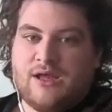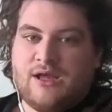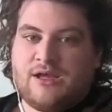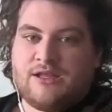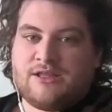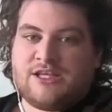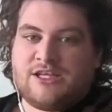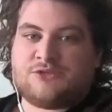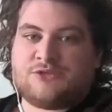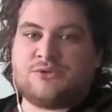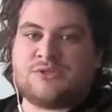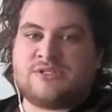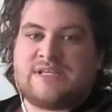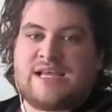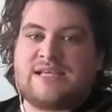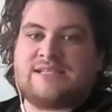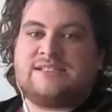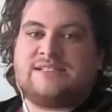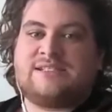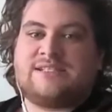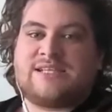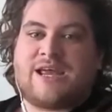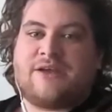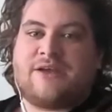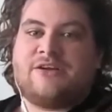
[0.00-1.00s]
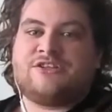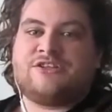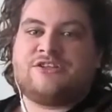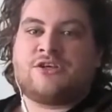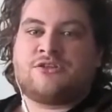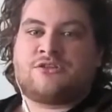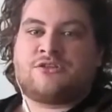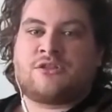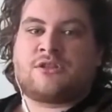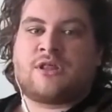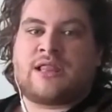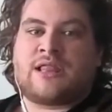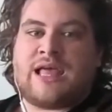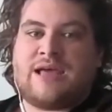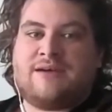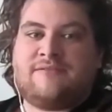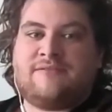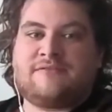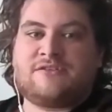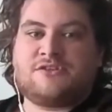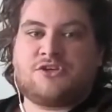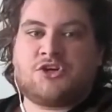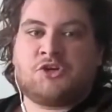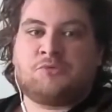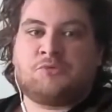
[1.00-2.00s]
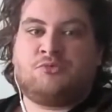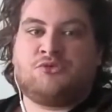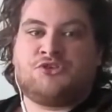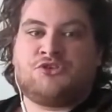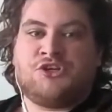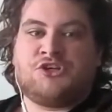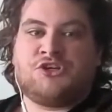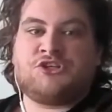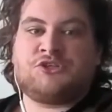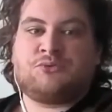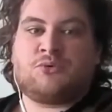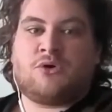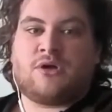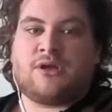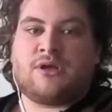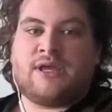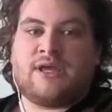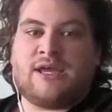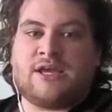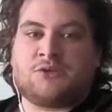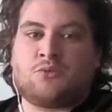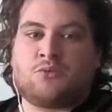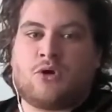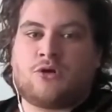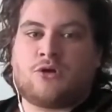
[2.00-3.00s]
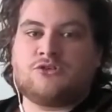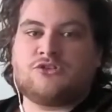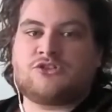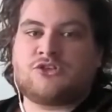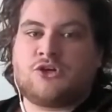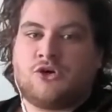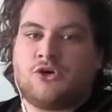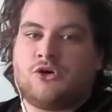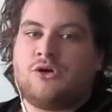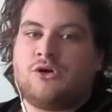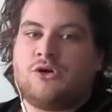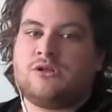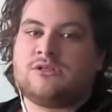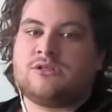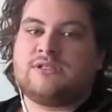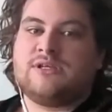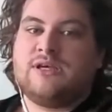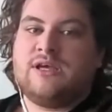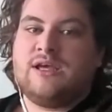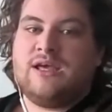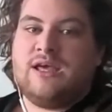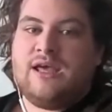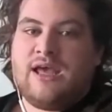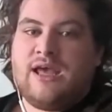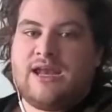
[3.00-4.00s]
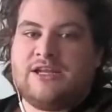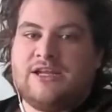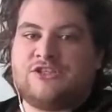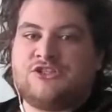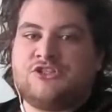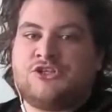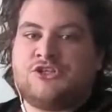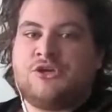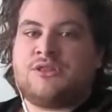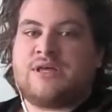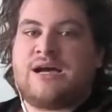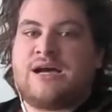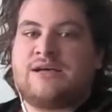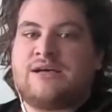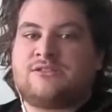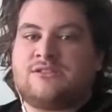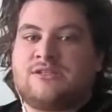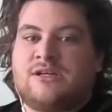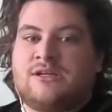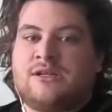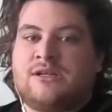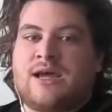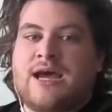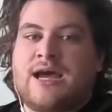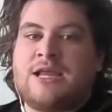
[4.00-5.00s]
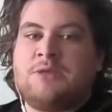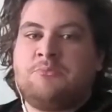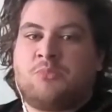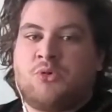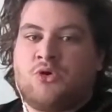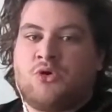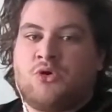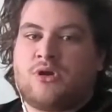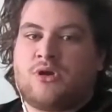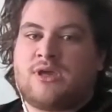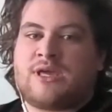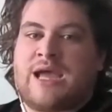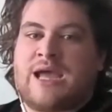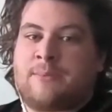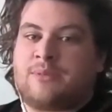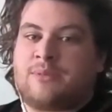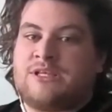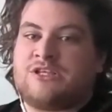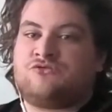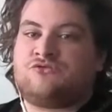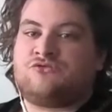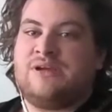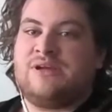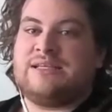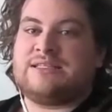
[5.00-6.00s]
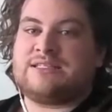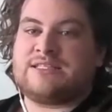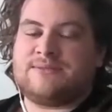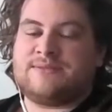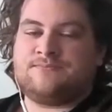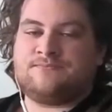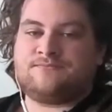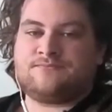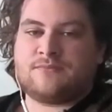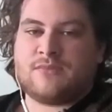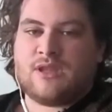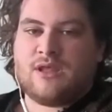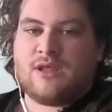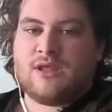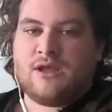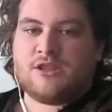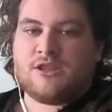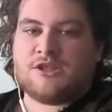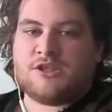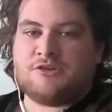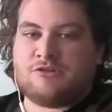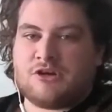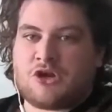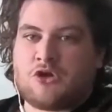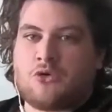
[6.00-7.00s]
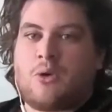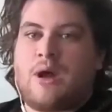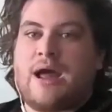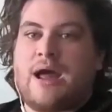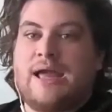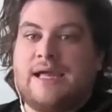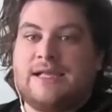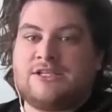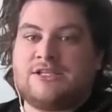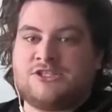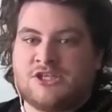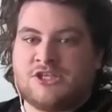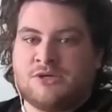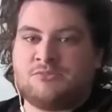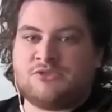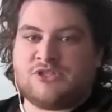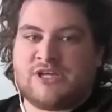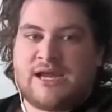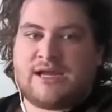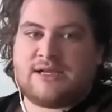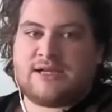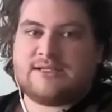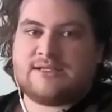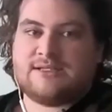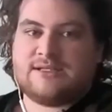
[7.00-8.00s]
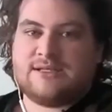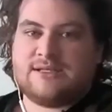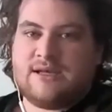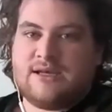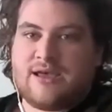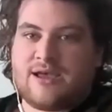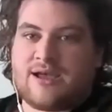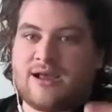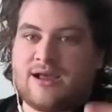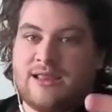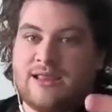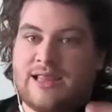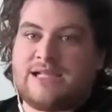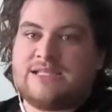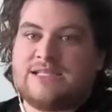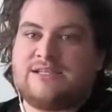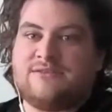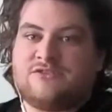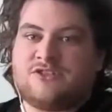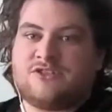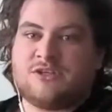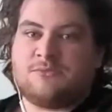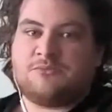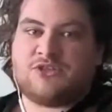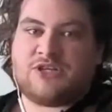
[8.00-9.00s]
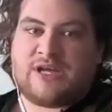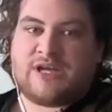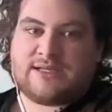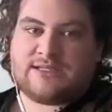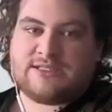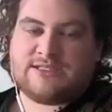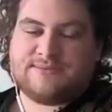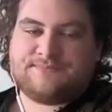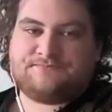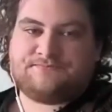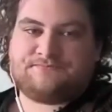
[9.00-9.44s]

This was necessary so that the left could produce what he had once called, in his 2009 book Capitalist Realism, the required subject, a collective subject.